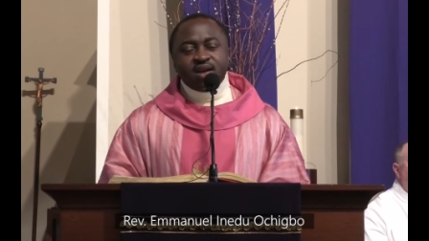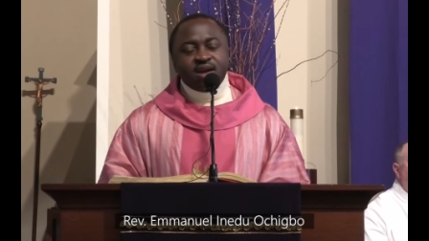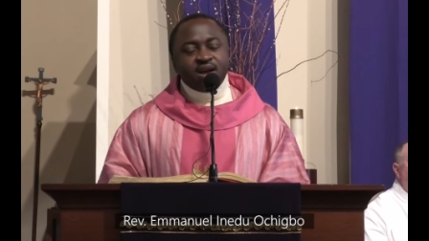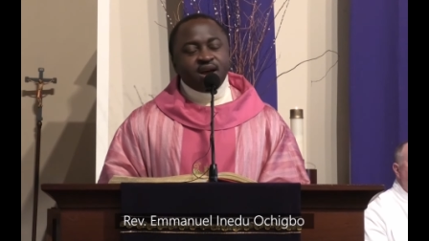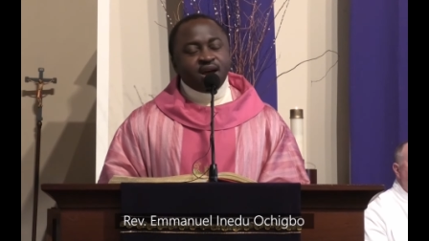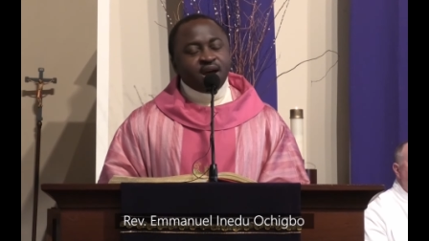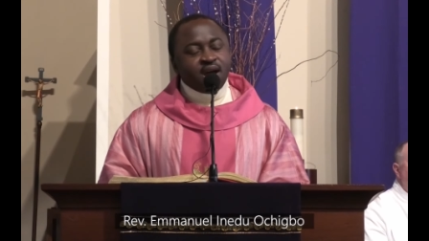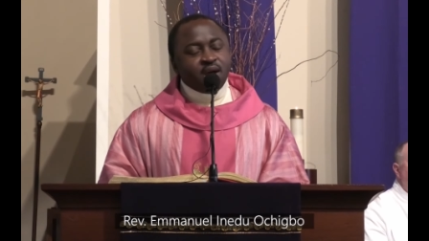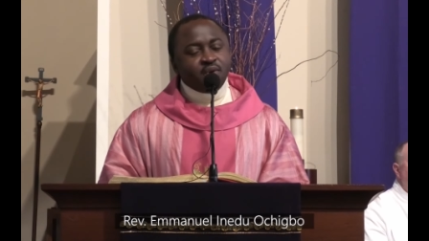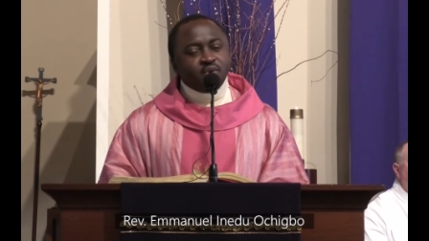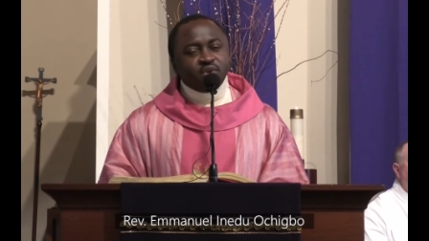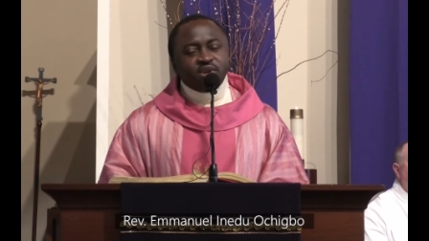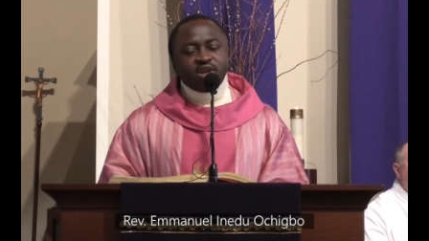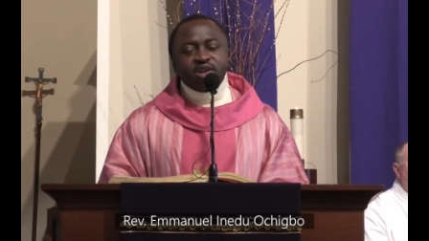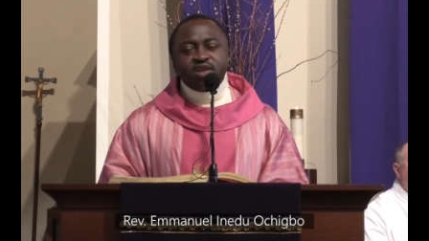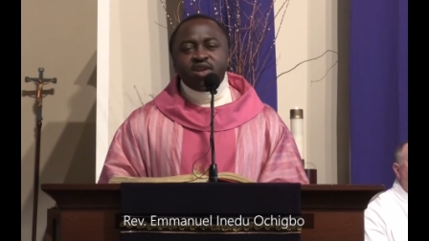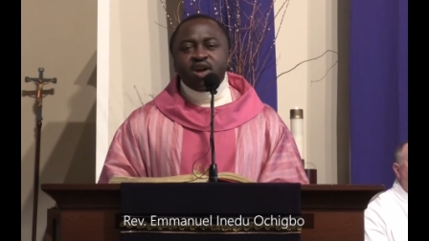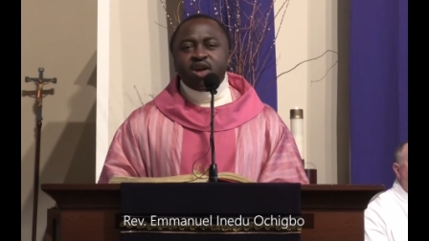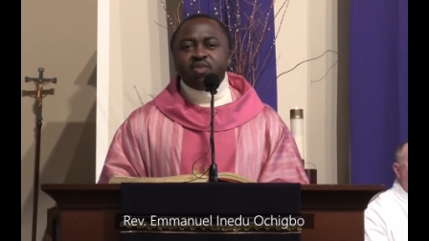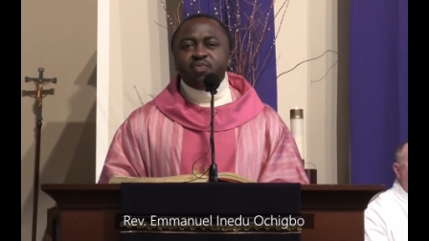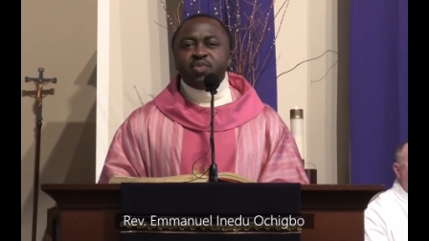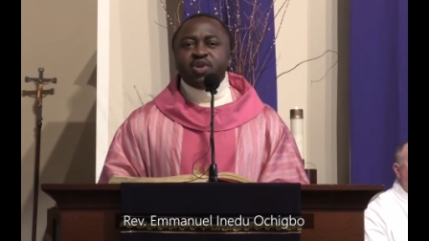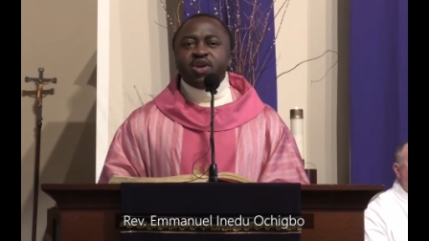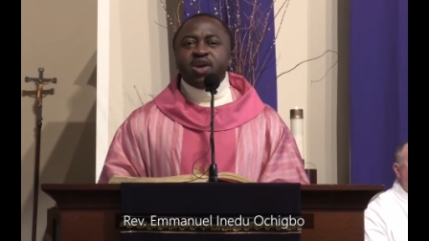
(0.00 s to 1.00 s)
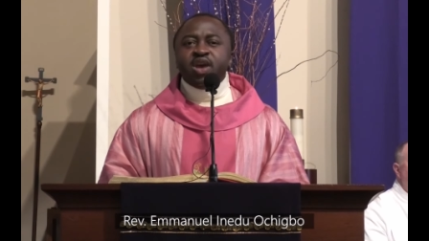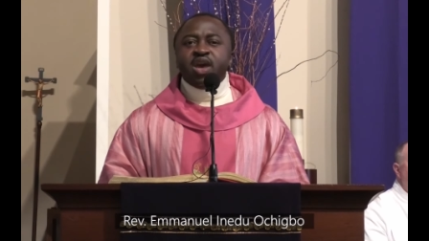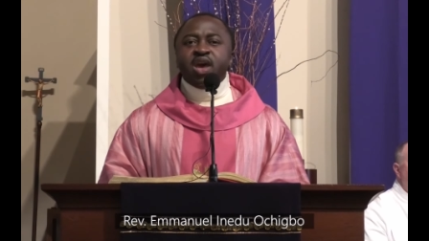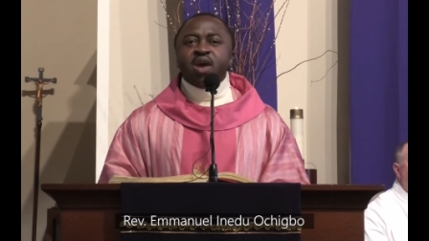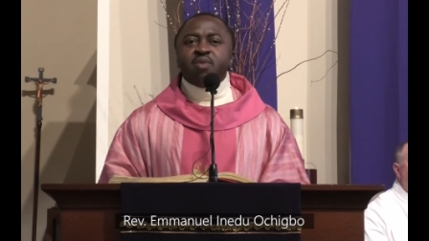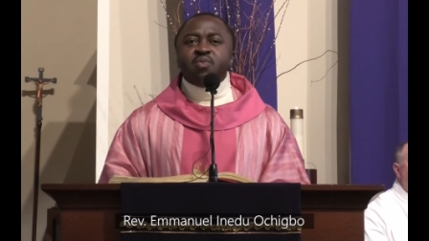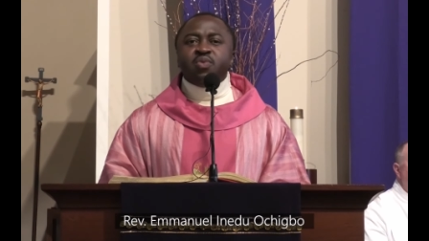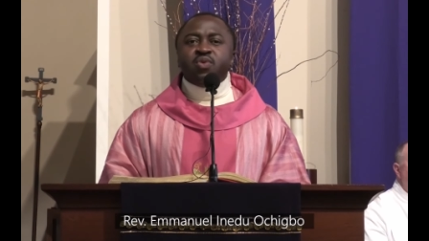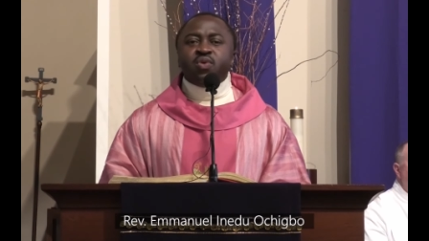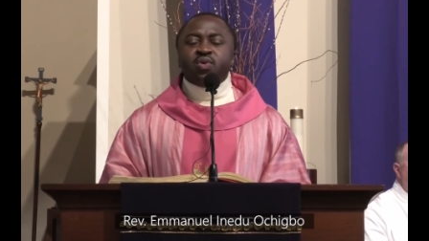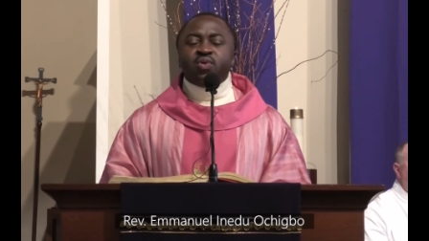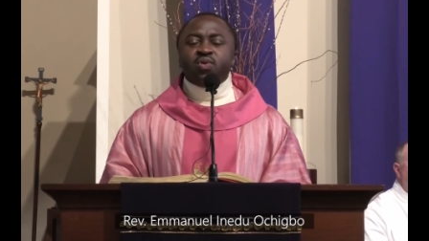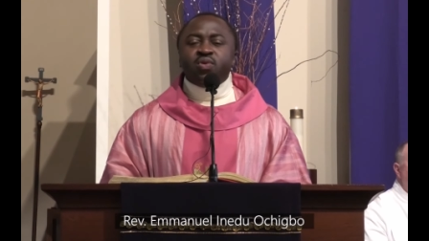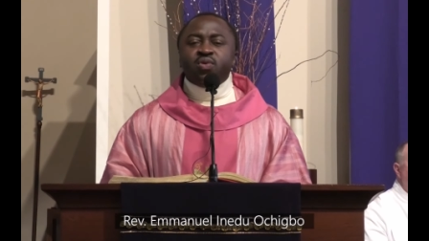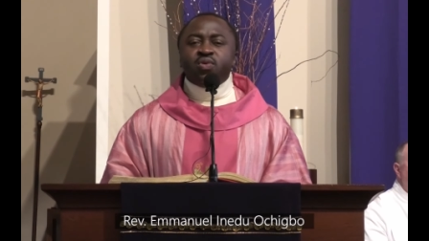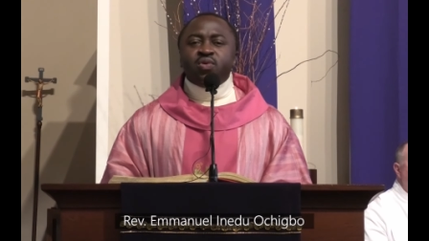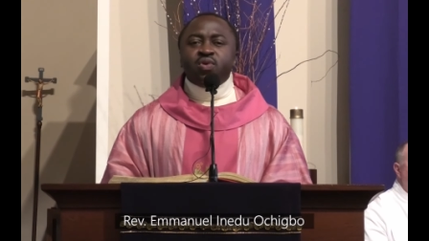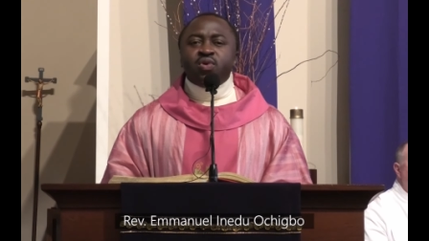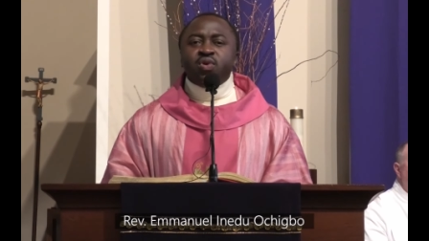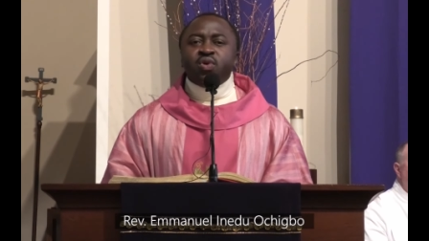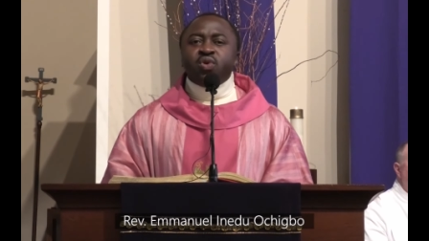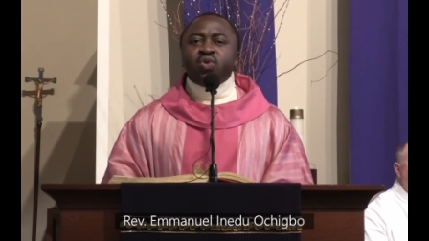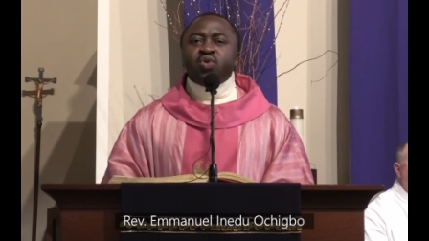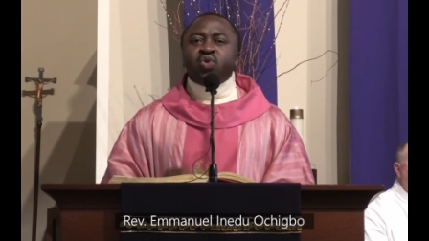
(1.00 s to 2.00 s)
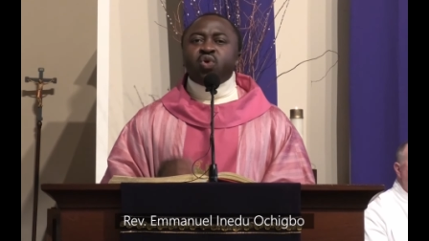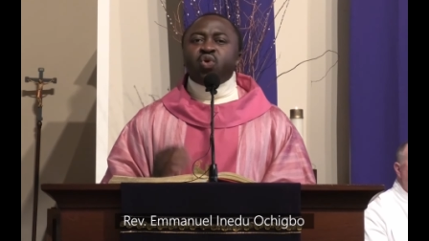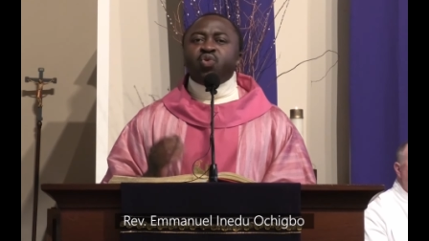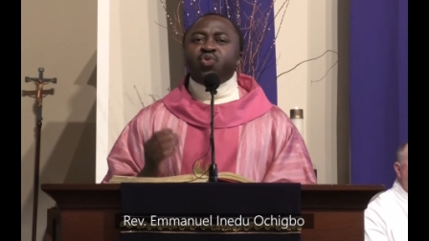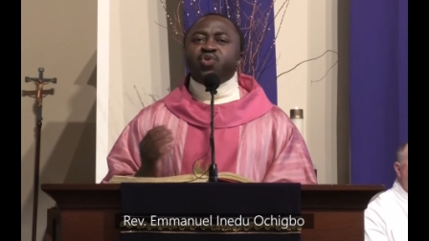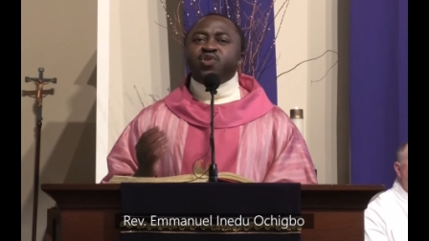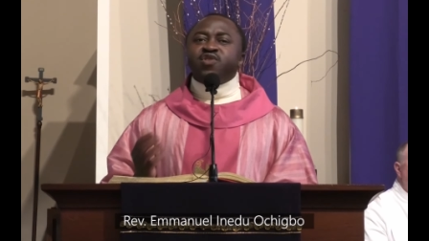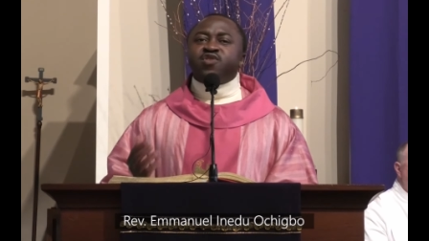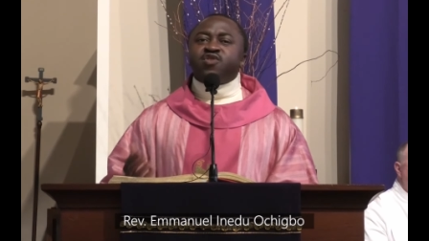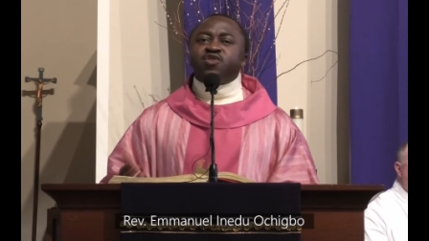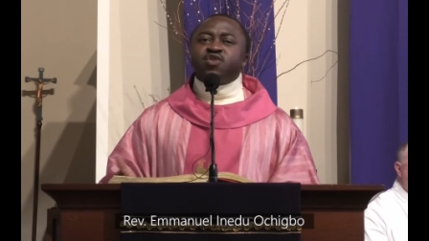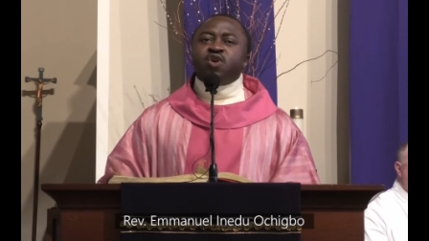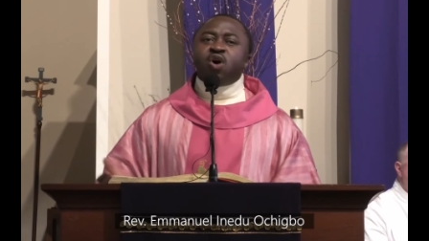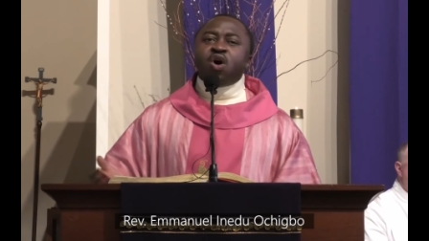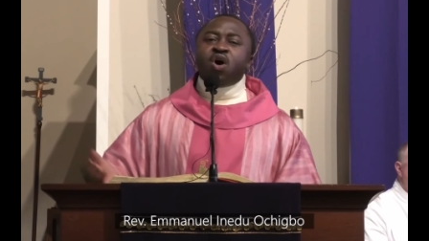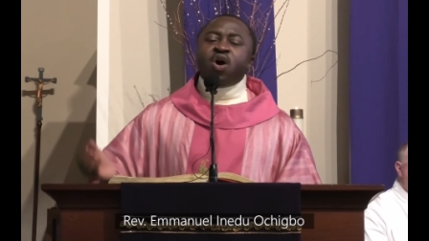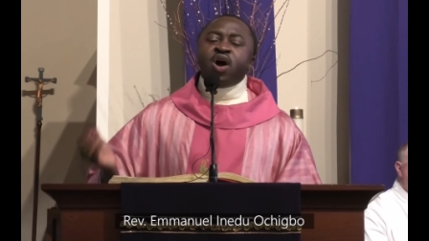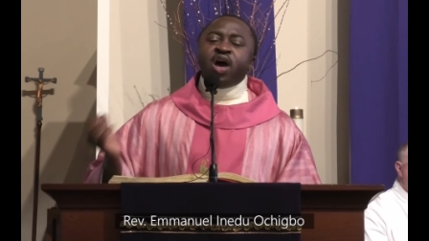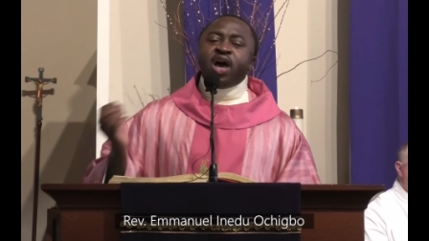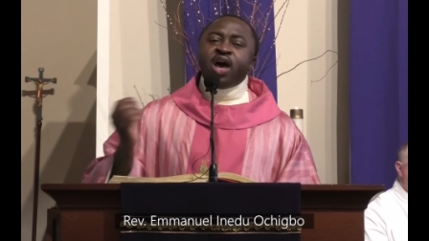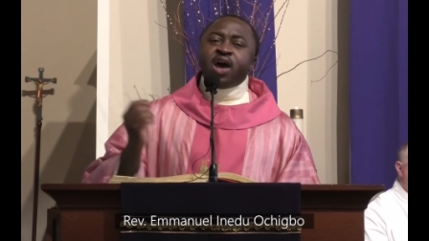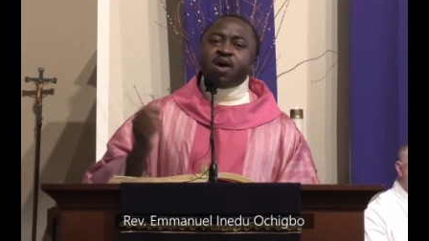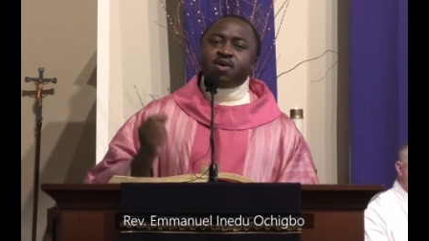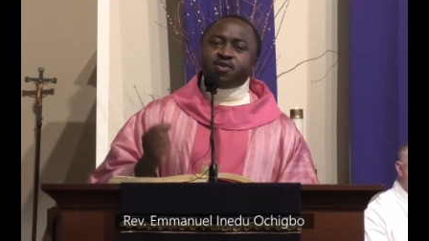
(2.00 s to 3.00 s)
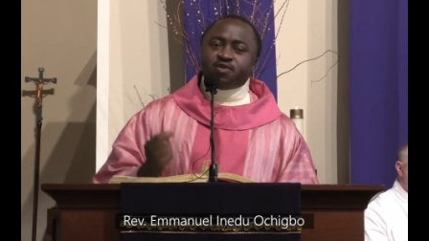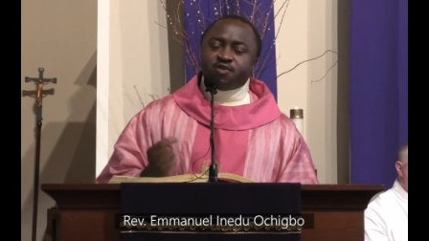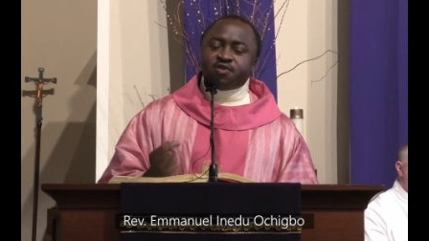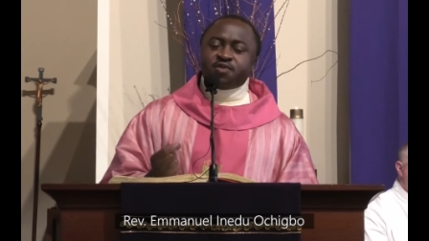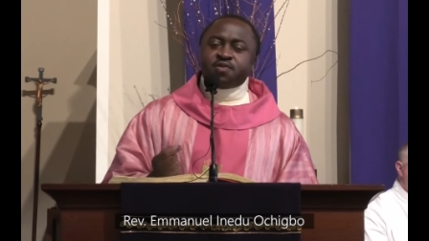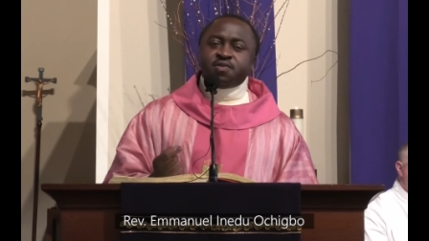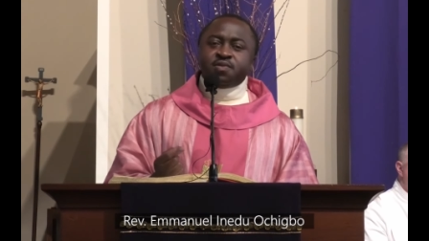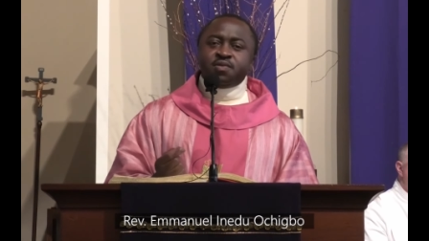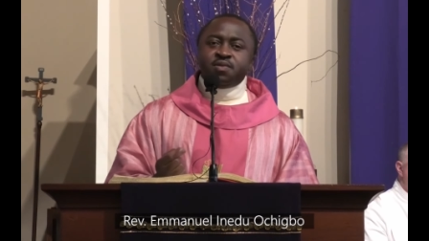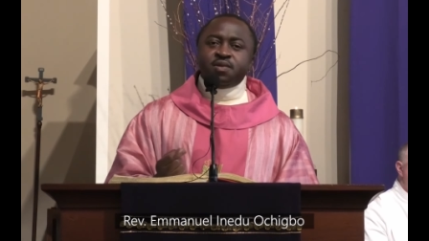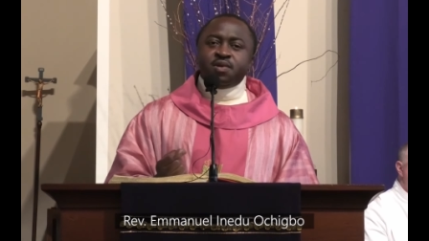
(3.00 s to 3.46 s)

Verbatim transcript: how would he not be able to restore health